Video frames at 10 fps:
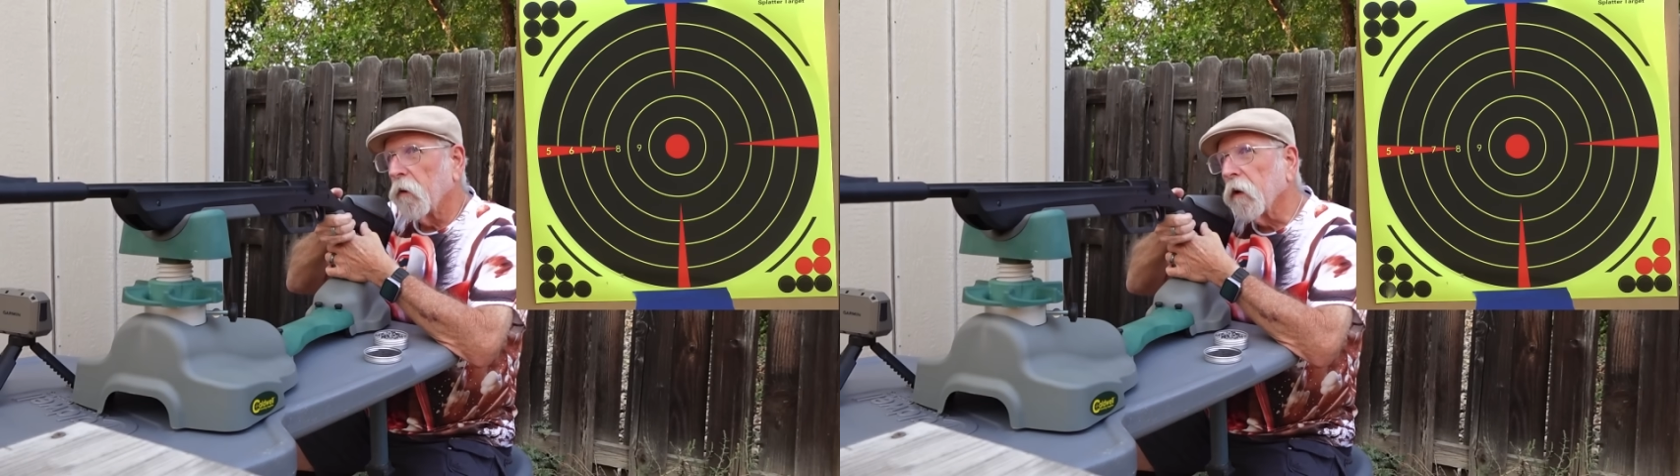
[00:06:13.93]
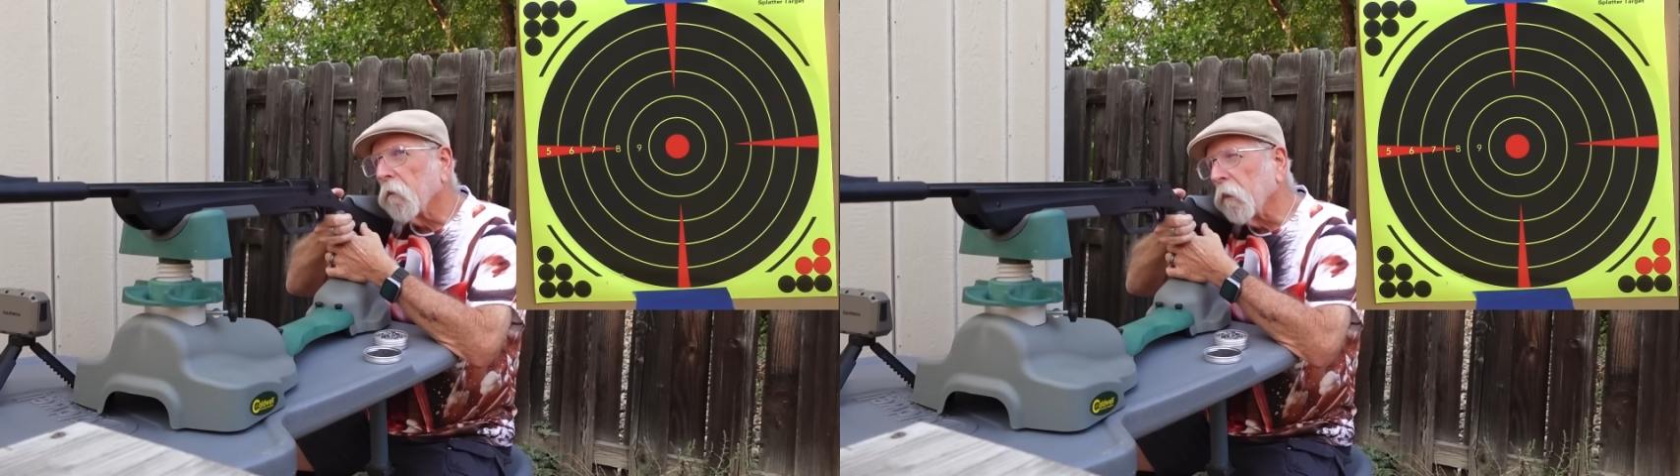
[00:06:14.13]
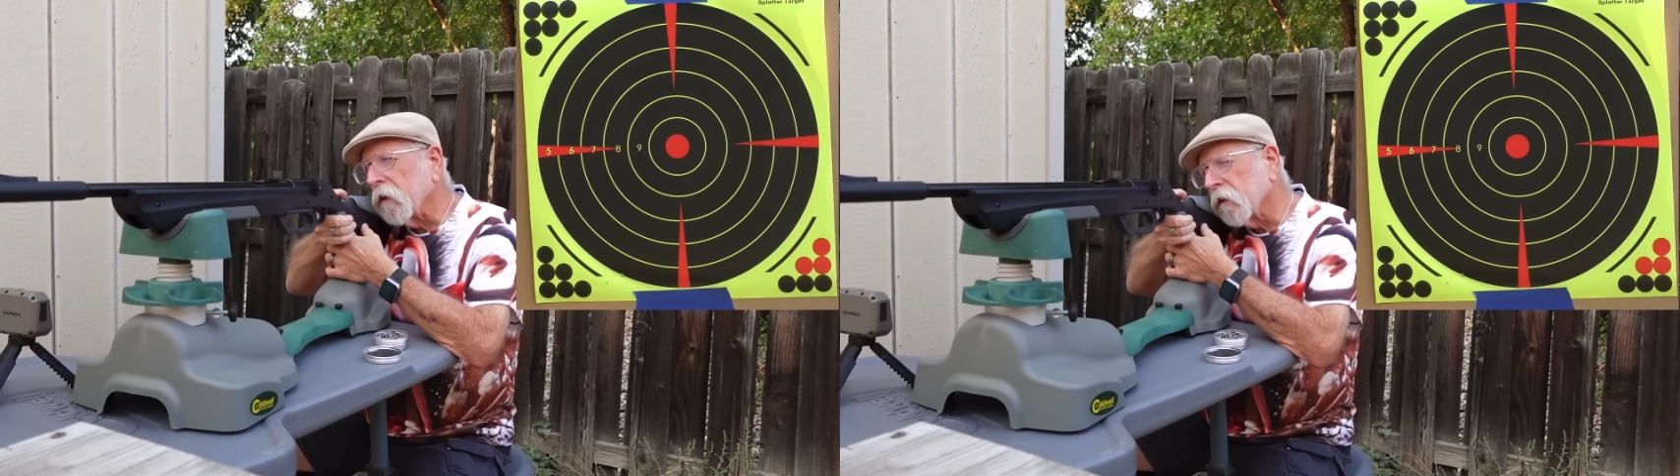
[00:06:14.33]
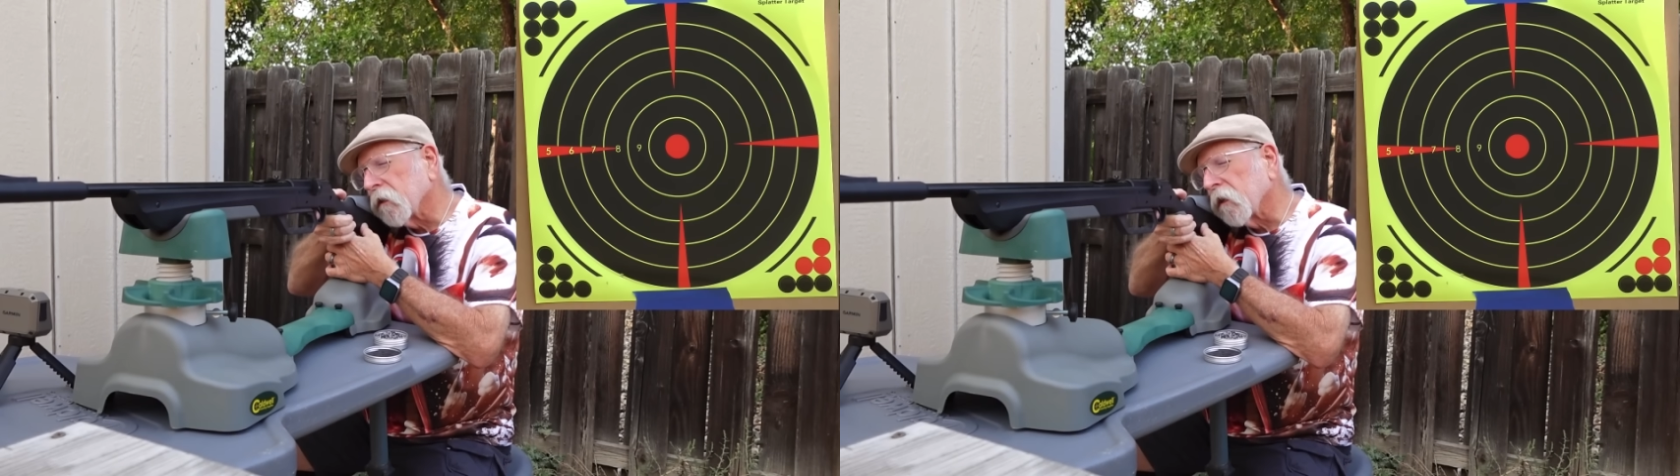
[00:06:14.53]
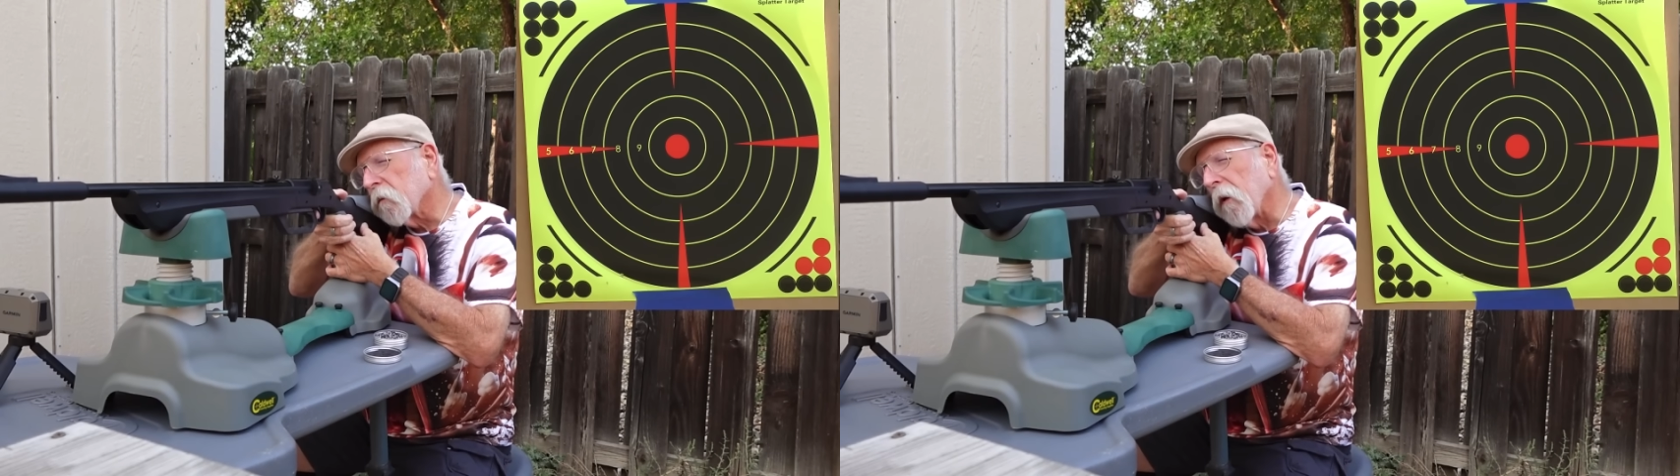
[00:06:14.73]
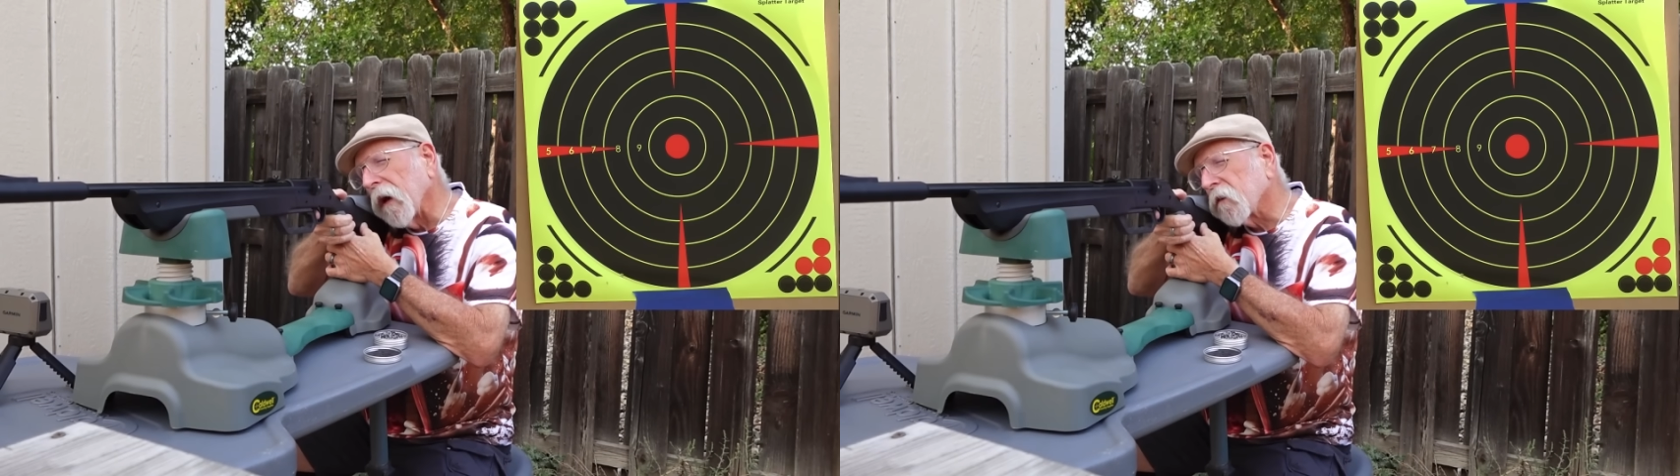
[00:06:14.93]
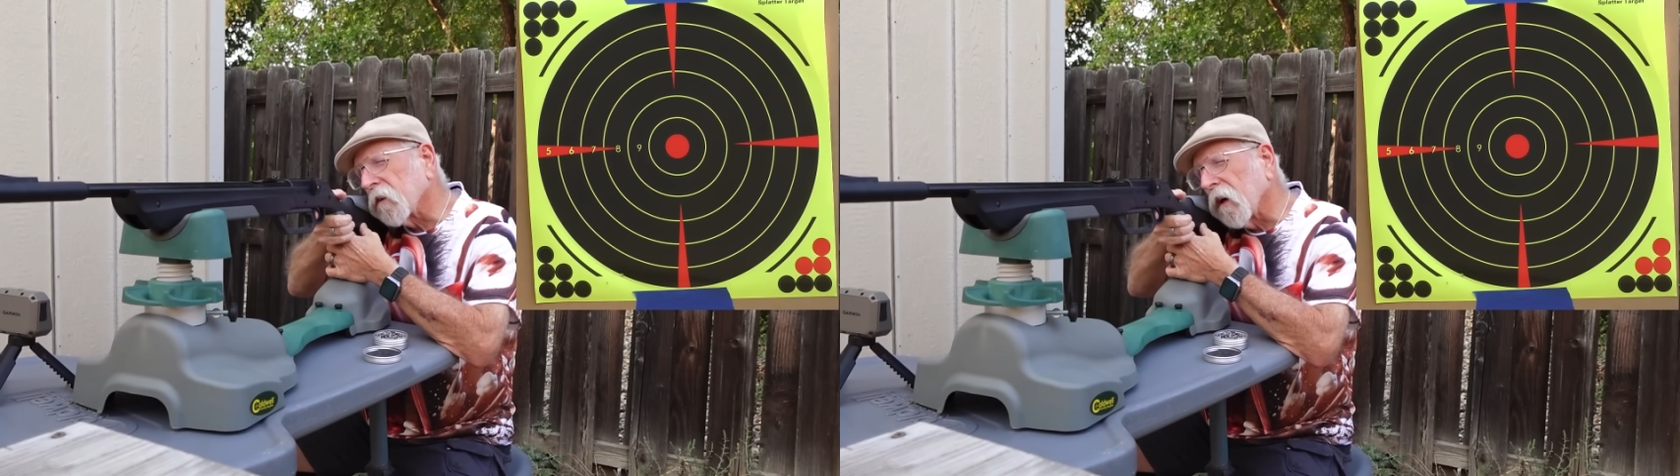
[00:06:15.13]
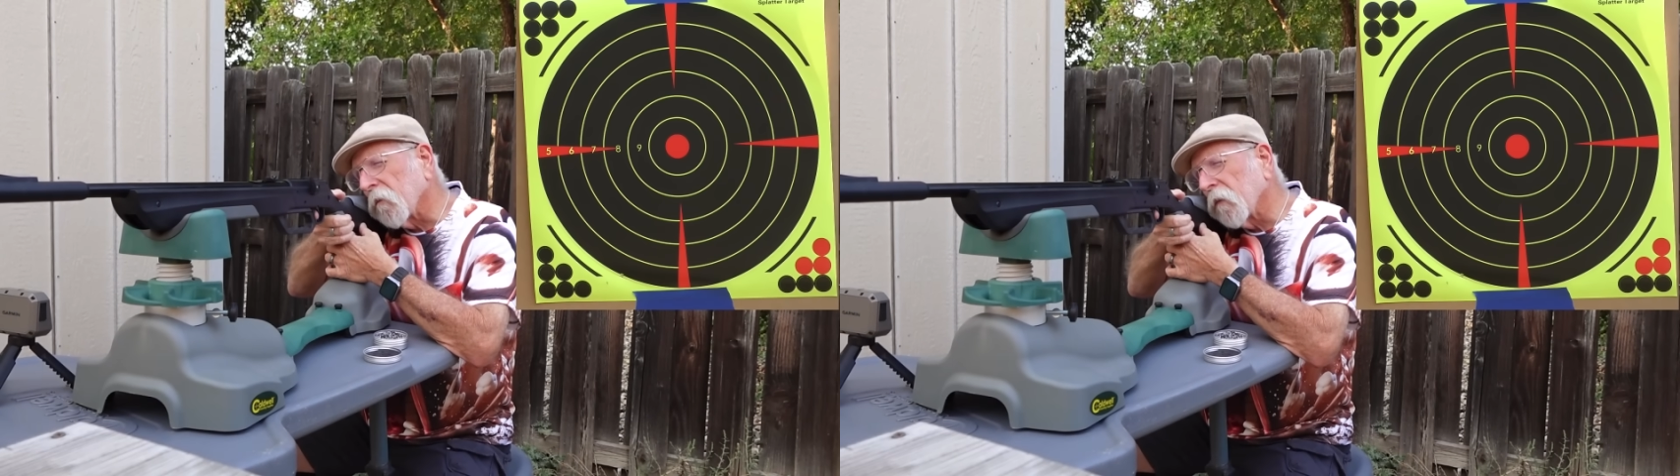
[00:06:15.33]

but I may just hit the backstop.